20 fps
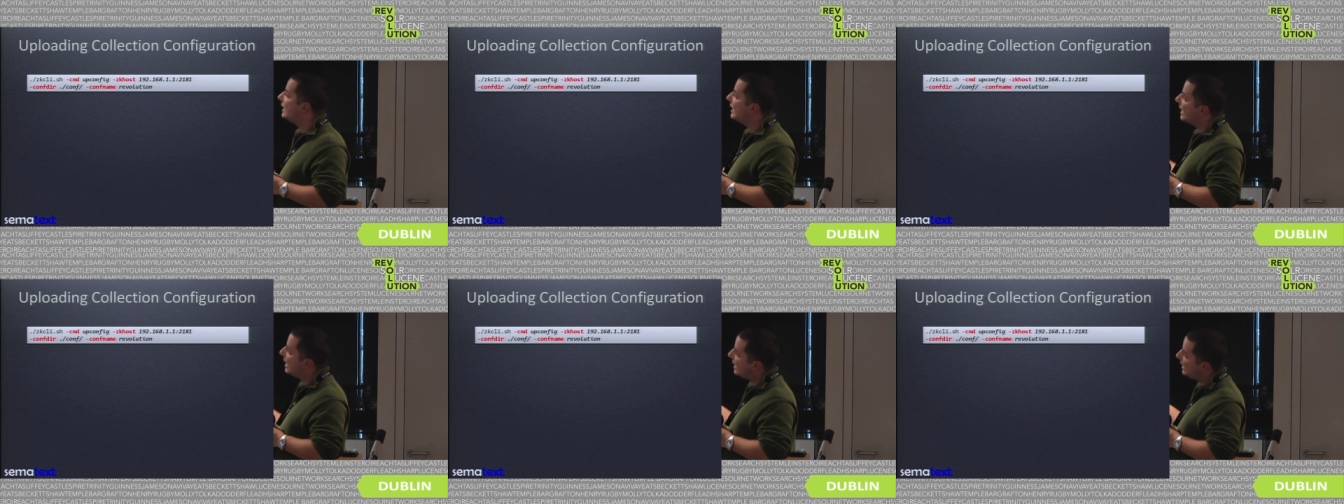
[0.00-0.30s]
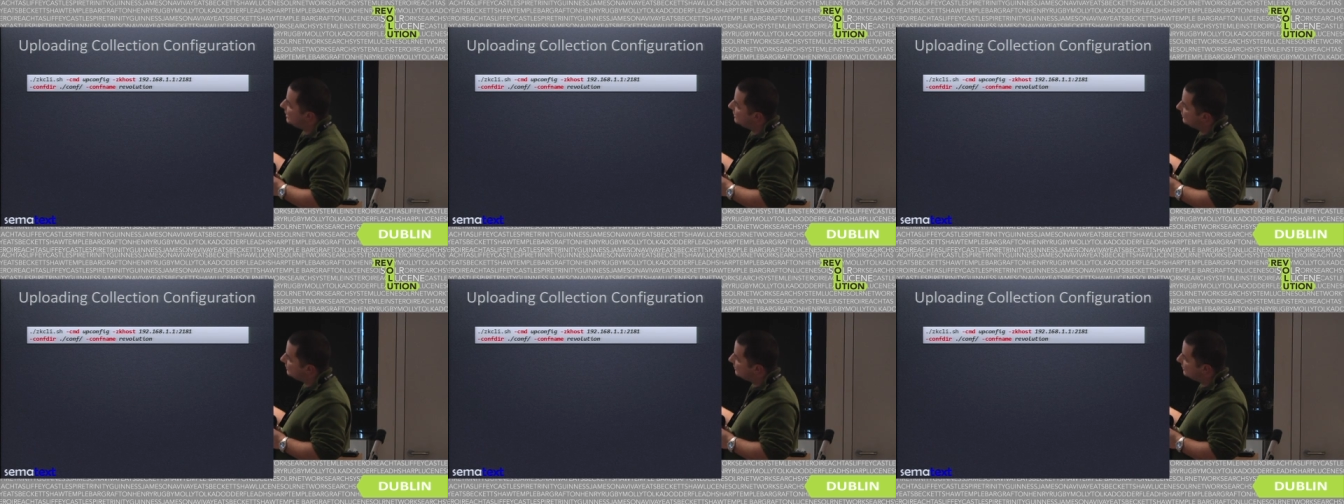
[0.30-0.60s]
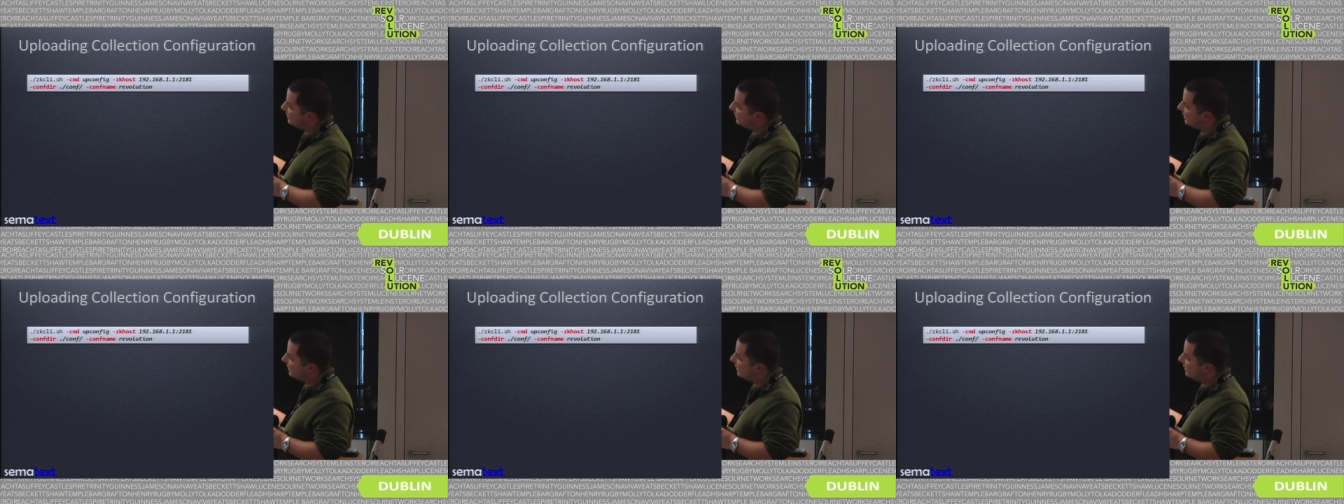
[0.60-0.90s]
and
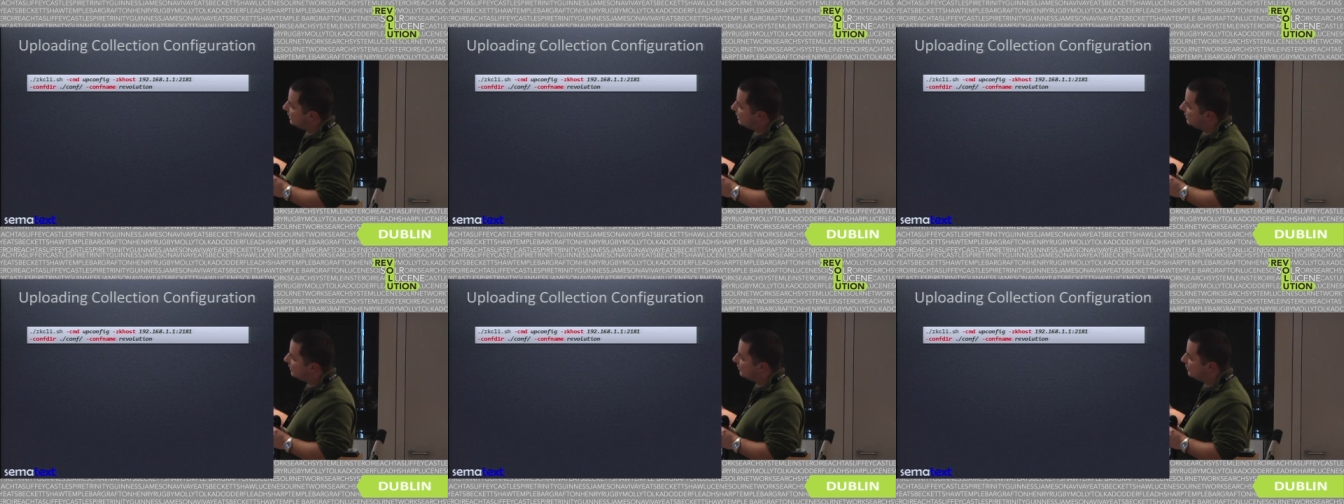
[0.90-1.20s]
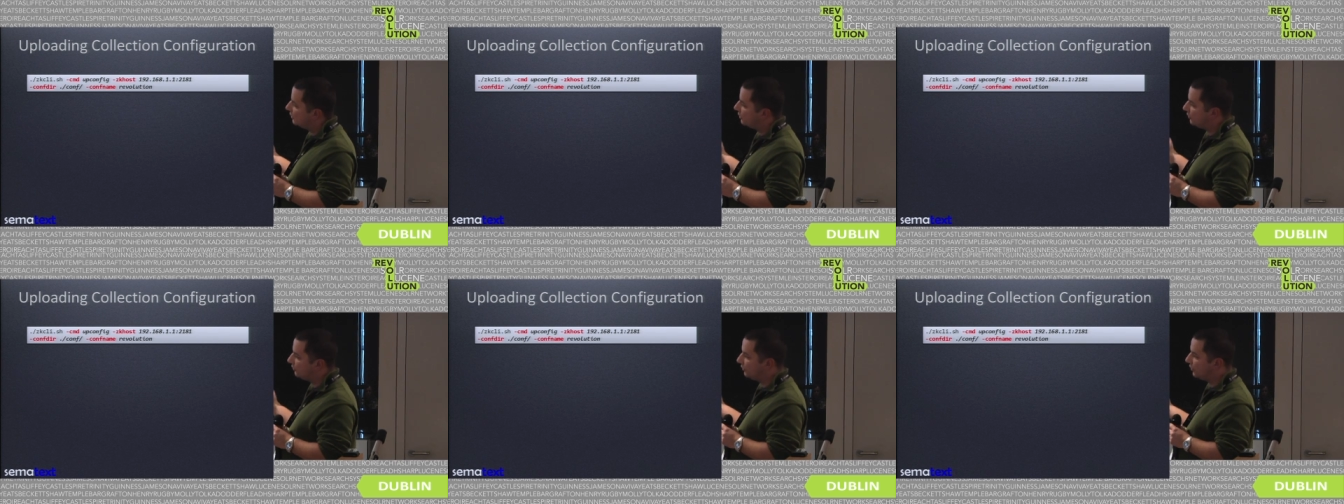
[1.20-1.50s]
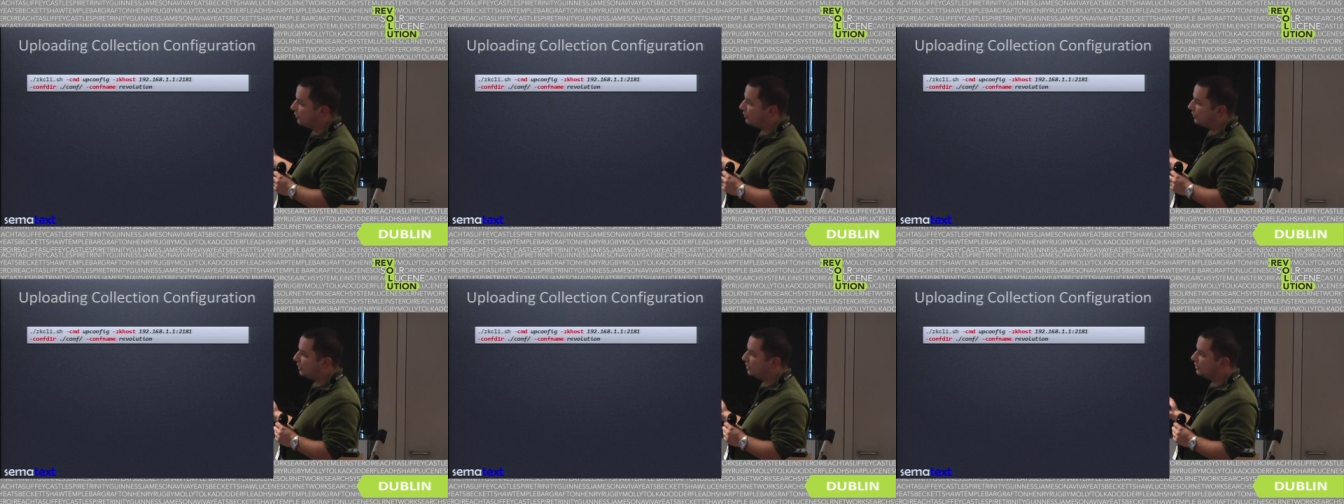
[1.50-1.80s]
the
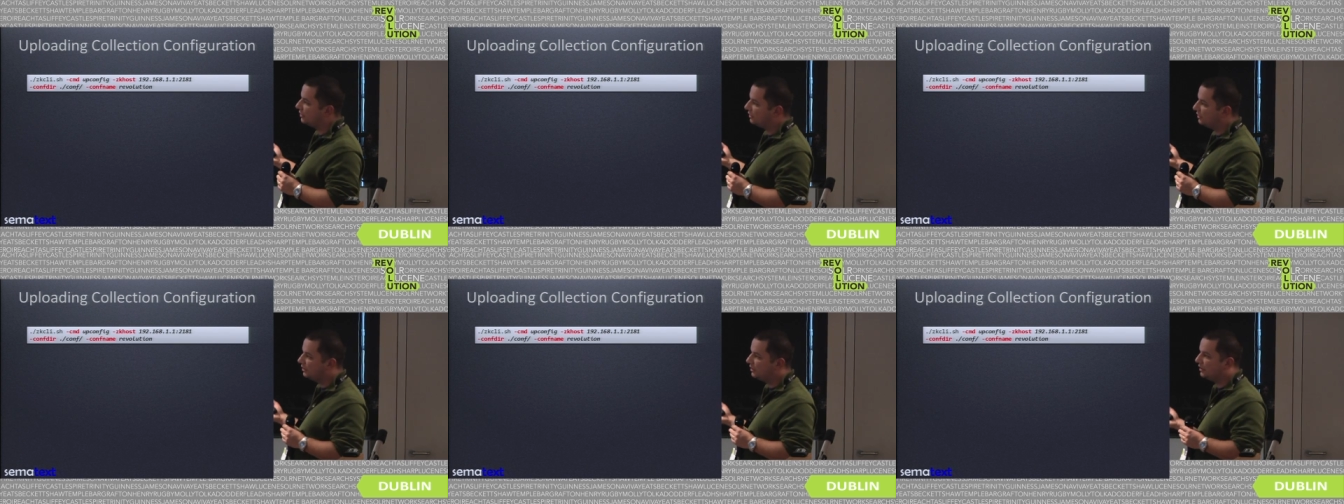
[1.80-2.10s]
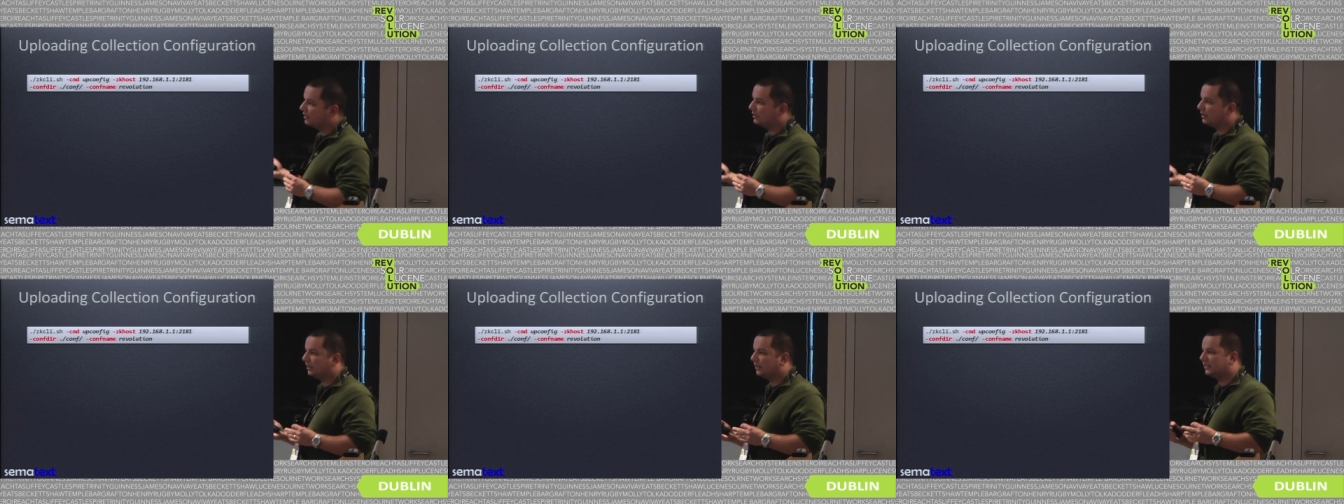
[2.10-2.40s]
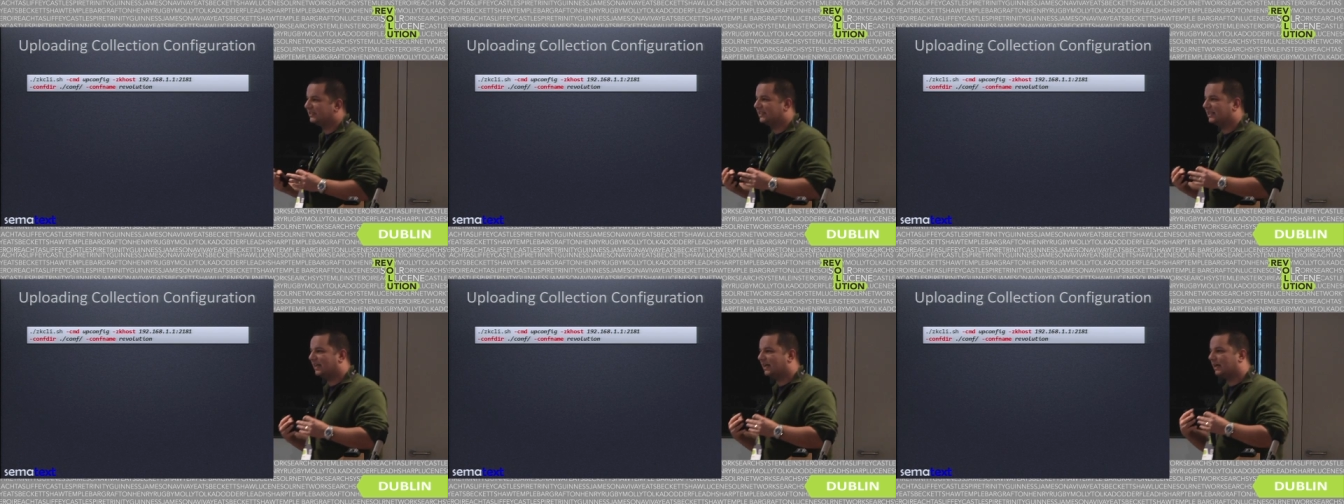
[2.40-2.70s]
configuration dir
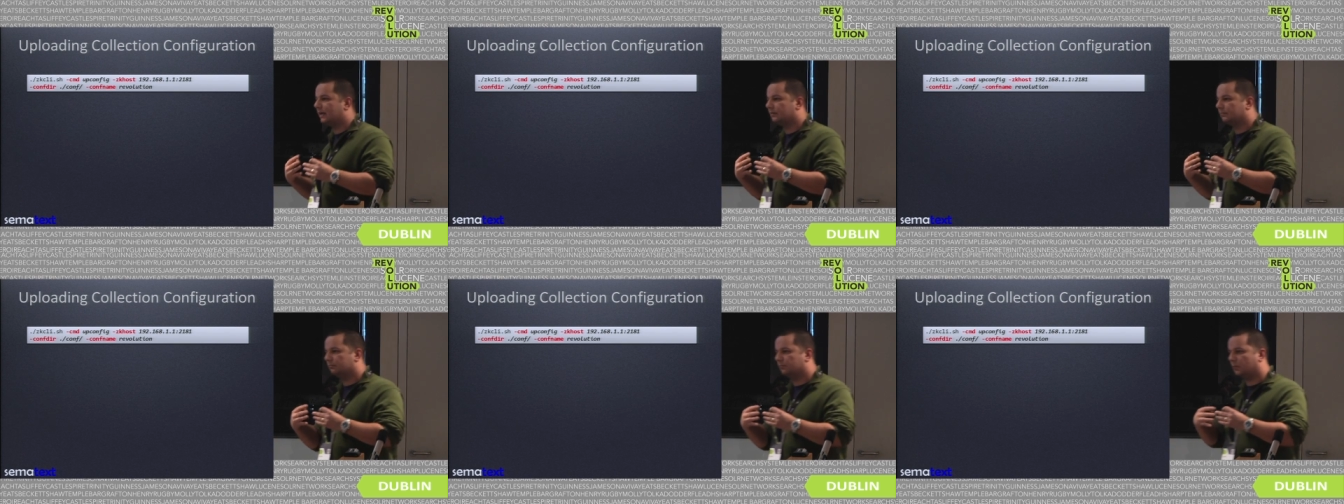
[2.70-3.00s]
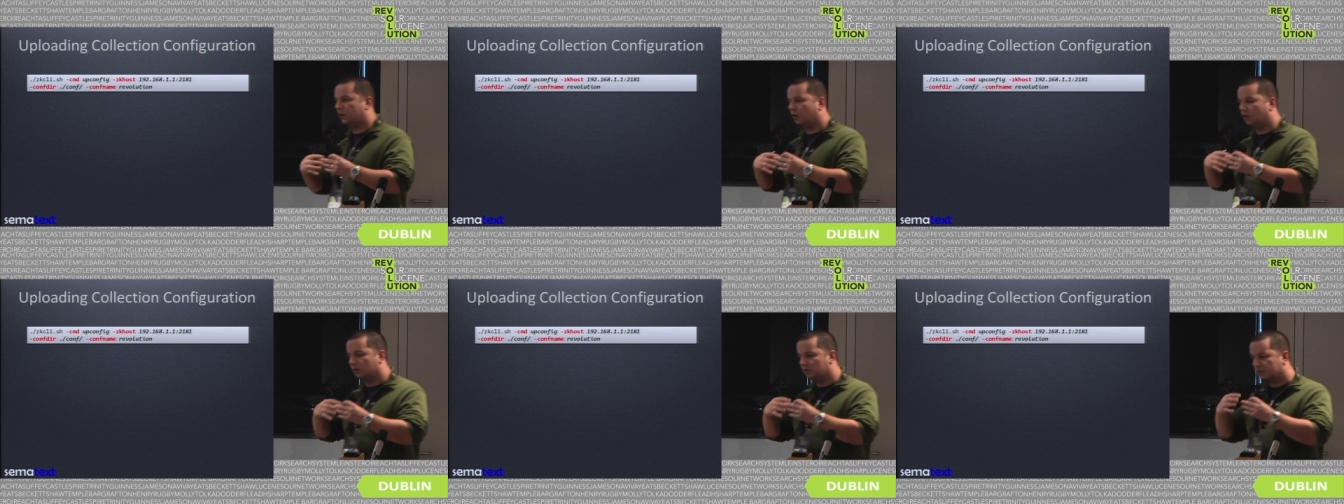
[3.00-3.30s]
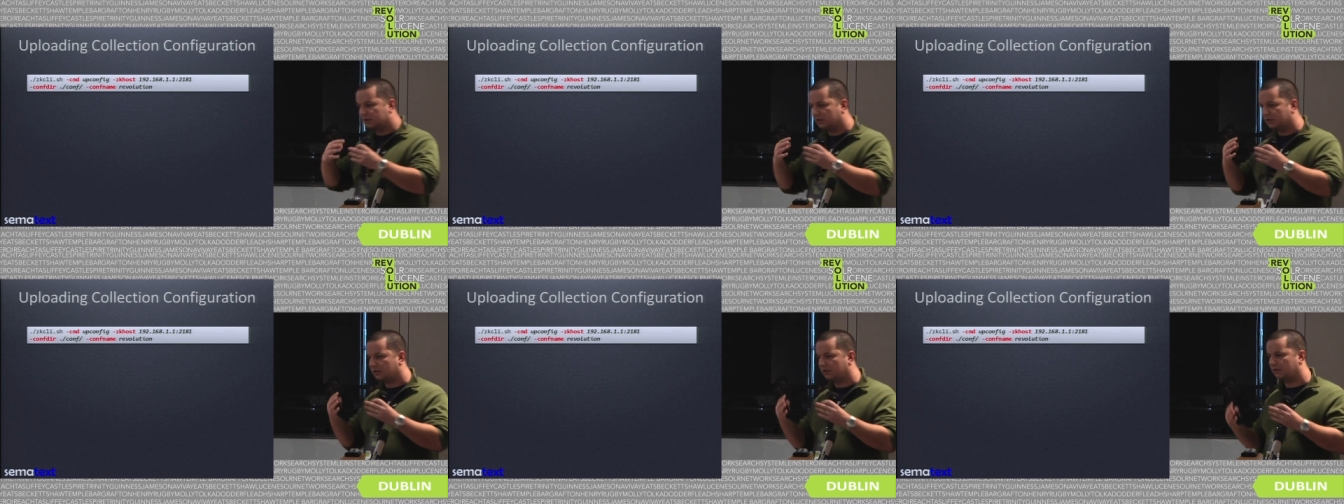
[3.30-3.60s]
is the all
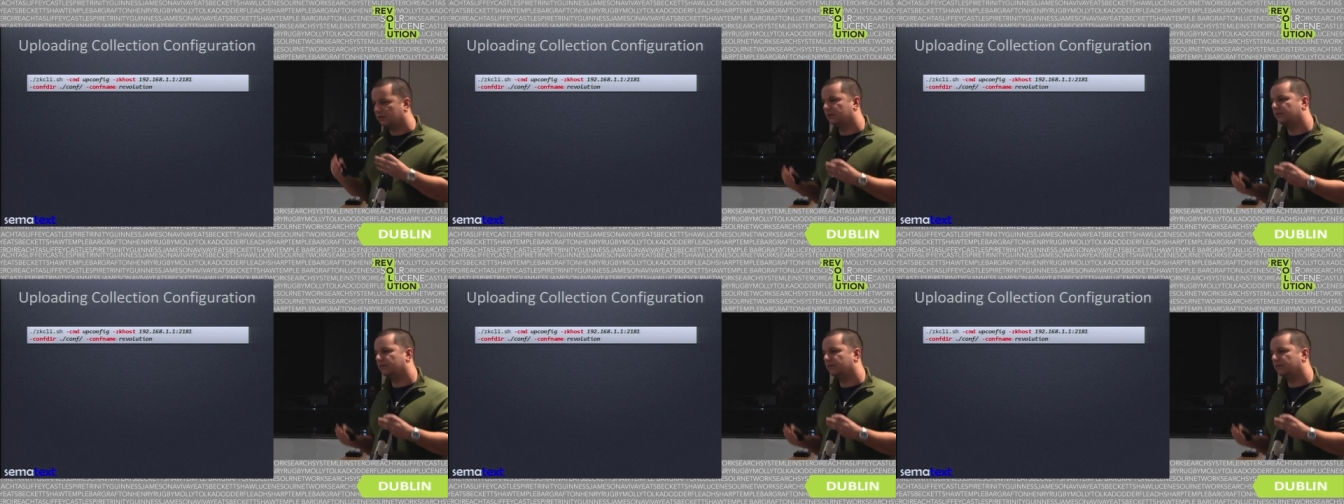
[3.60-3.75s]
the